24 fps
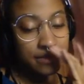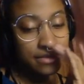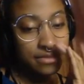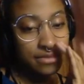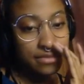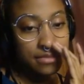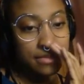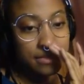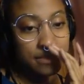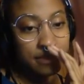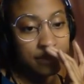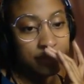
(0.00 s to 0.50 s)

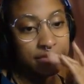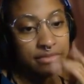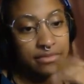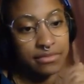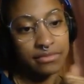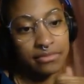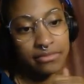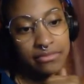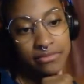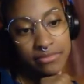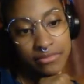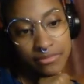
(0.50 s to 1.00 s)

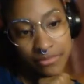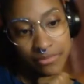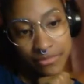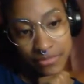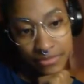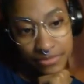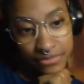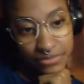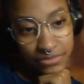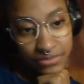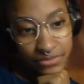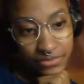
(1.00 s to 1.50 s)

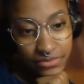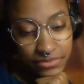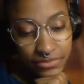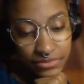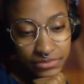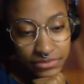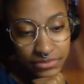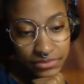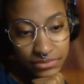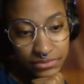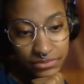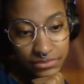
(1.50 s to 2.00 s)

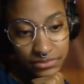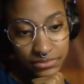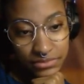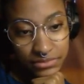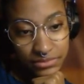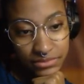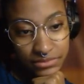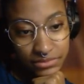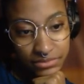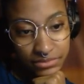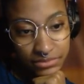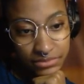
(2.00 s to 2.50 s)

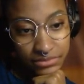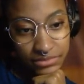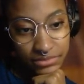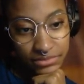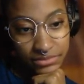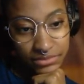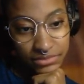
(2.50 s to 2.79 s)
This person isn't speaking.